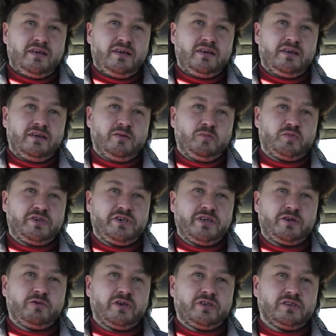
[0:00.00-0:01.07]
and pretty
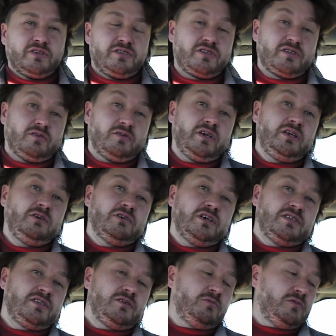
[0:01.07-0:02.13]
quickly. So
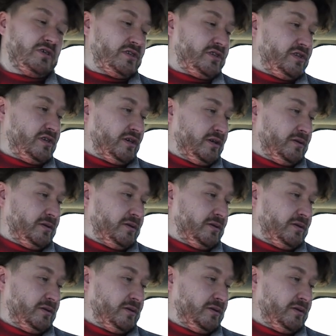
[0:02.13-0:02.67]
anyways, it was